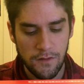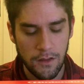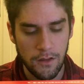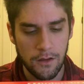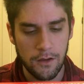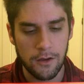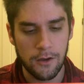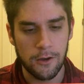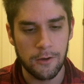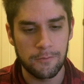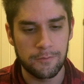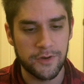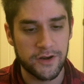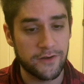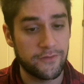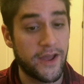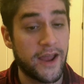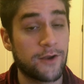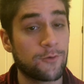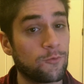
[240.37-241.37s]
But
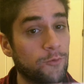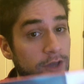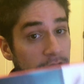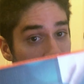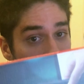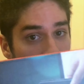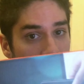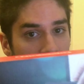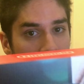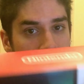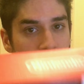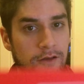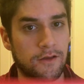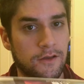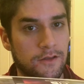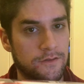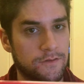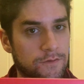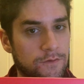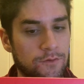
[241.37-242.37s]
I've had a week
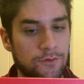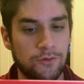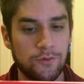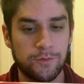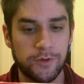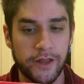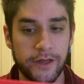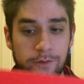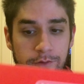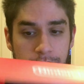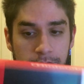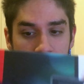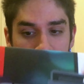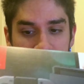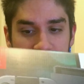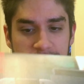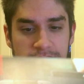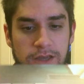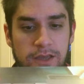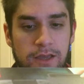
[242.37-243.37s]
to play with
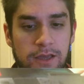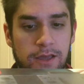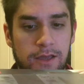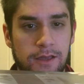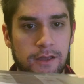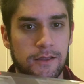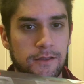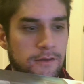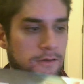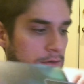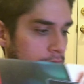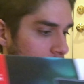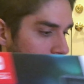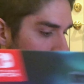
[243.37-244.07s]
this, and